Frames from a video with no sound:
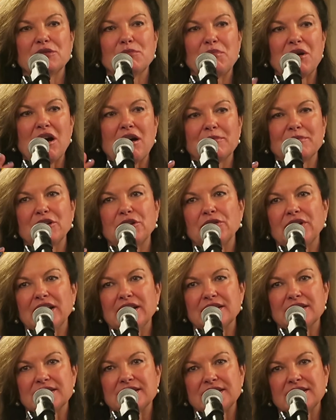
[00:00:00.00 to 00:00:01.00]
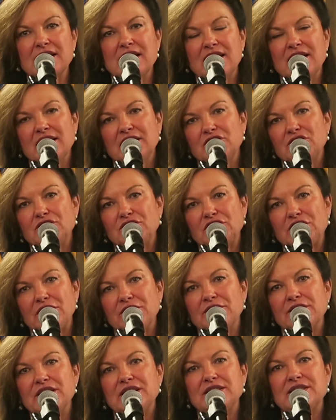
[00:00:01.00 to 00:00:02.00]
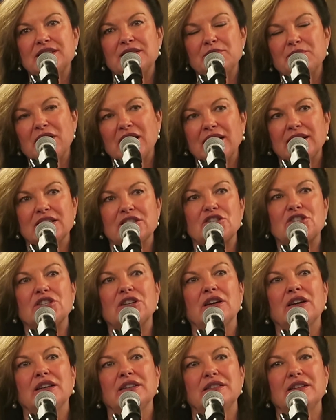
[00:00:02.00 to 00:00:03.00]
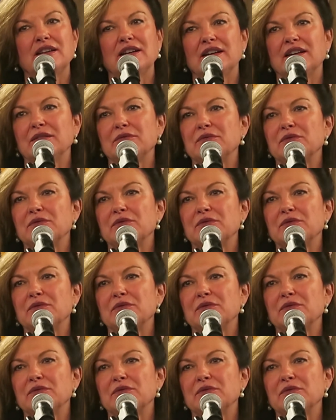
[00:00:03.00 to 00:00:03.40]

the pomegranates, cherries in Badakhshan,